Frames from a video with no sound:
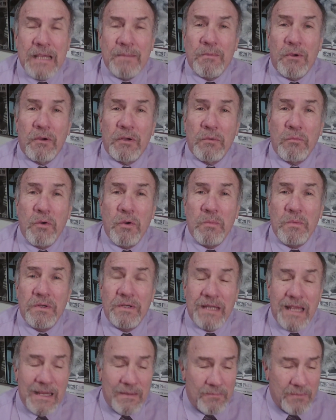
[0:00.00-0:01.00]
He married a
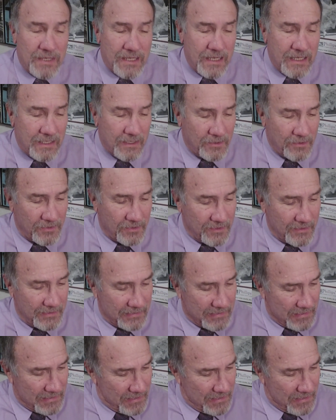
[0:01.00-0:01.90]
woman named Edith.